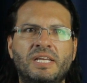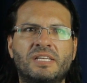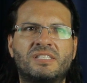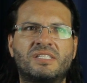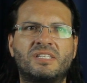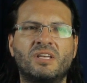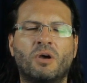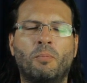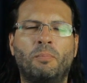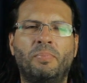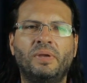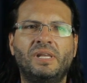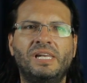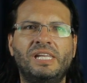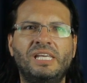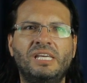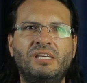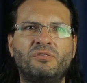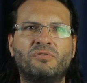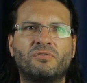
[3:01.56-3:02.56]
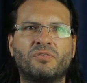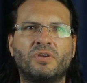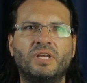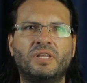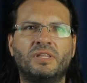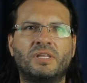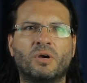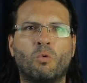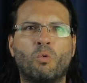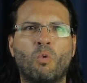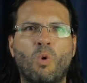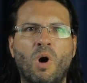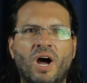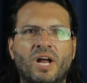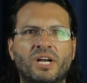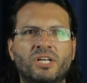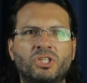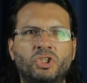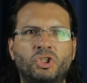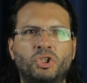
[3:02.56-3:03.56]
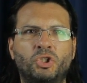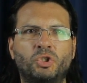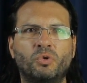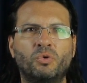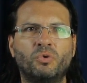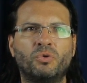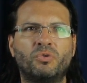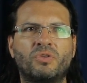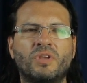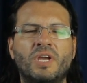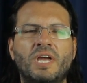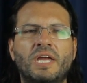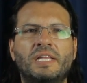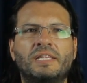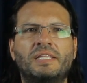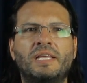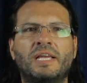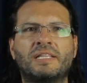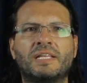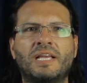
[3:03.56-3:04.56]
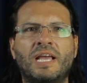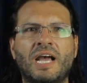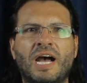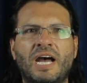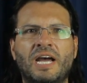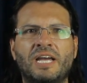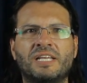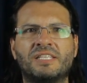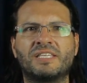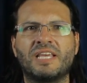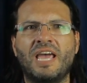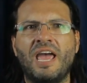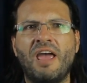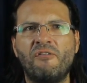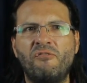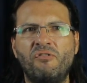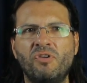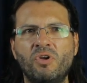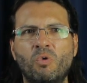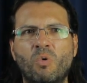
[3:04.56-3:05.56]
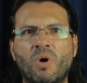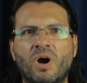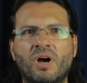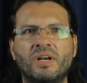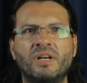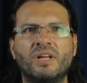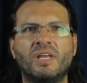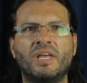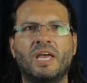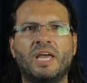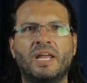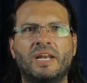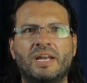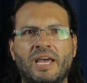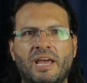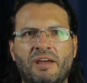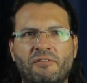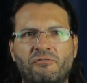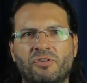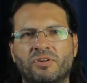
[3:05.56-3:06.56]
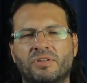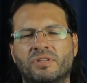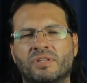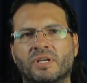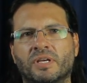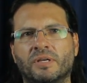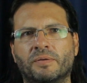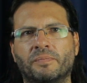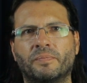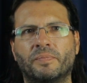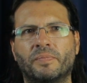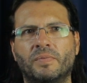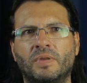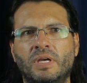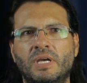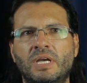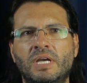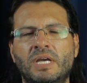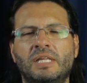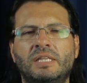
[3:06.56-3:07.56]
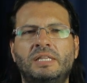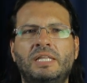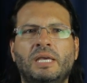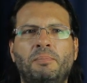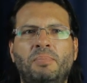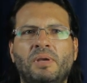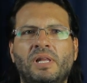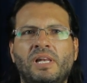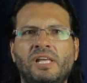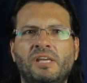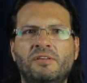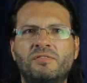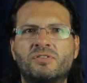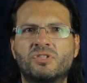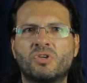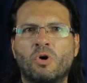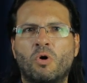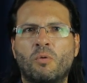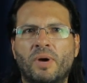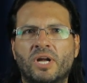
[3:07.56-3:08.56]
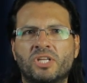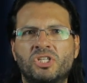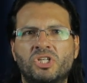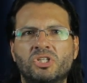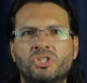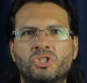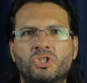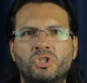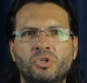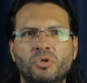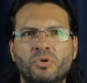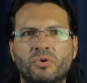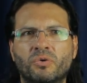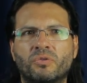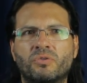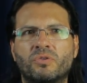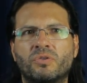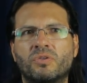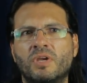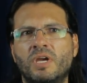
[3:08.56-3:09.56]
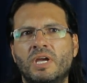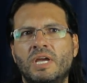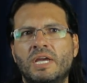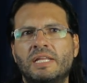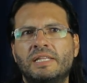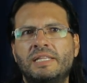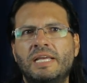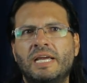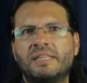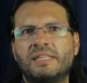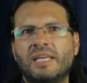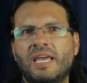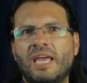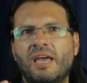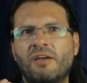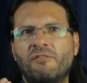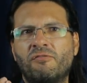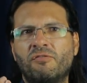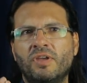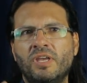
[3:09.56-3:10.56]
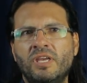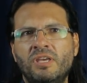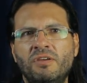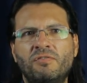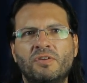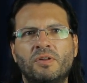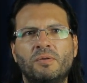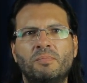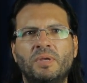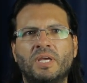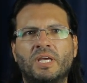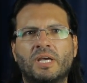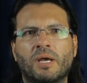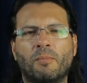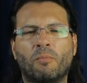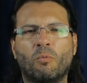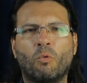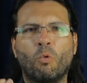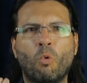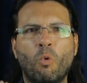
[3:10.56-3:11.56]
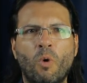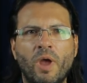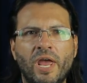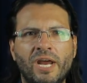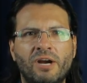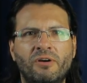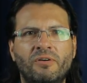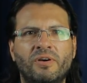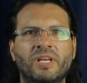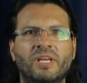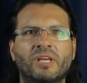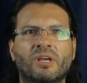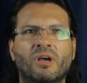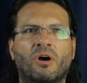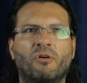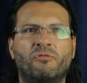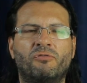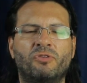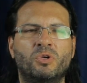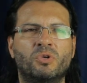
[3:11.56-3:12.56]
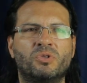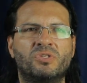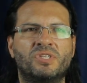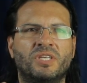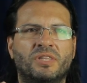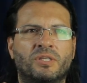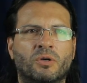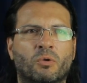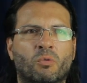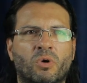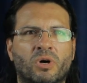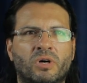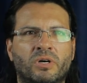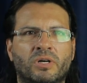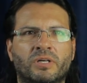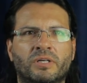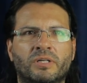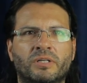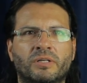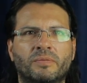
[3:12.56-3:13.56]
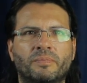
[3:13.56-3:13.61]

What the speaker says: still believe in the one truth that guides everyone and everything. They believe so much in truth that they have even become wary of using the word.